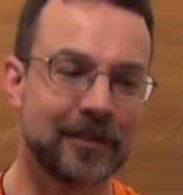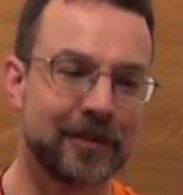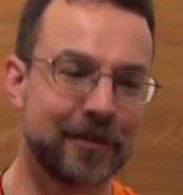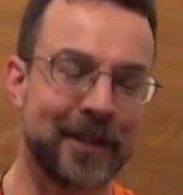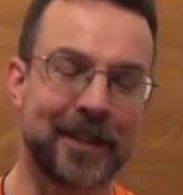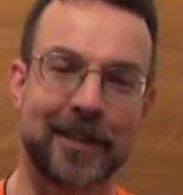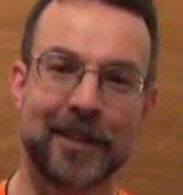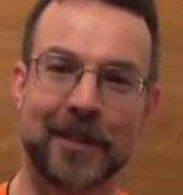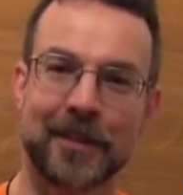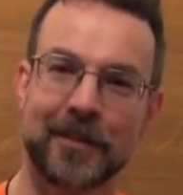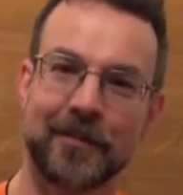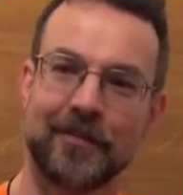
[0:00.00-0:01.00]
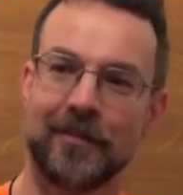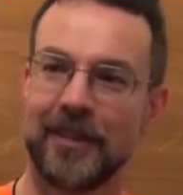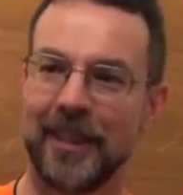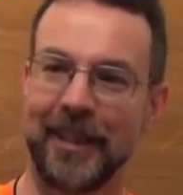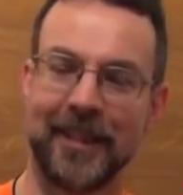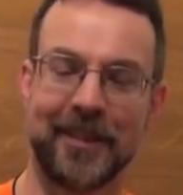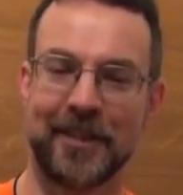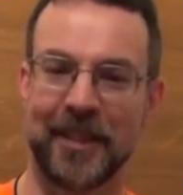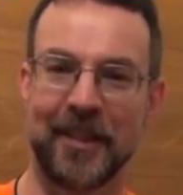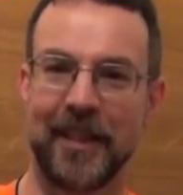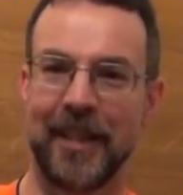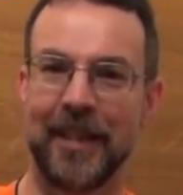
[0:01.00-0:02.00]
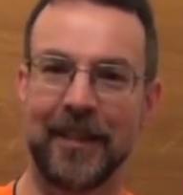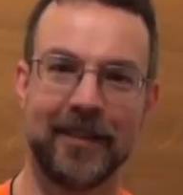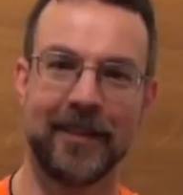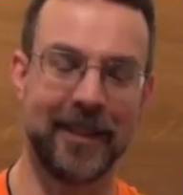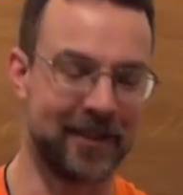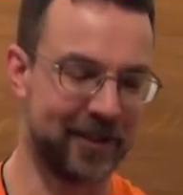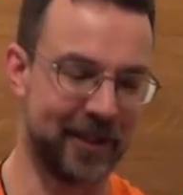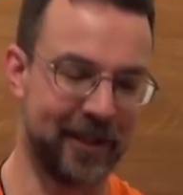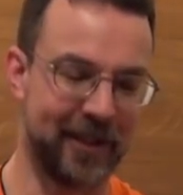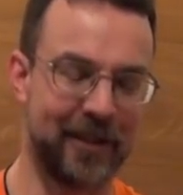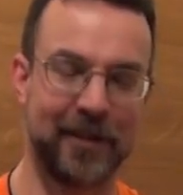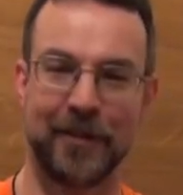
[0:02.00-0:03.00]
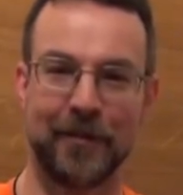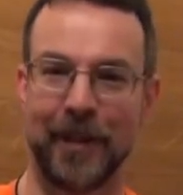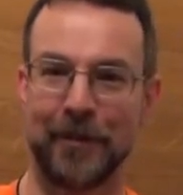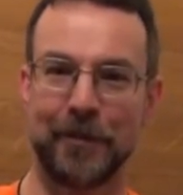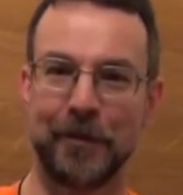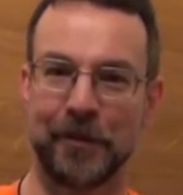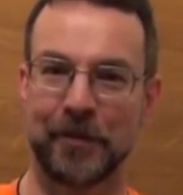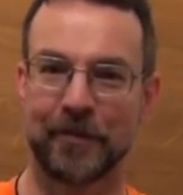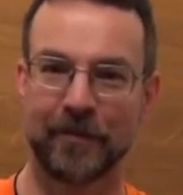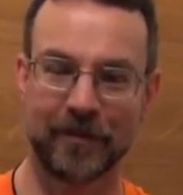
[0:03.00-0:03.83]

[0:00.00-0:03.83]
flintlock, and then suddenly it's rifled,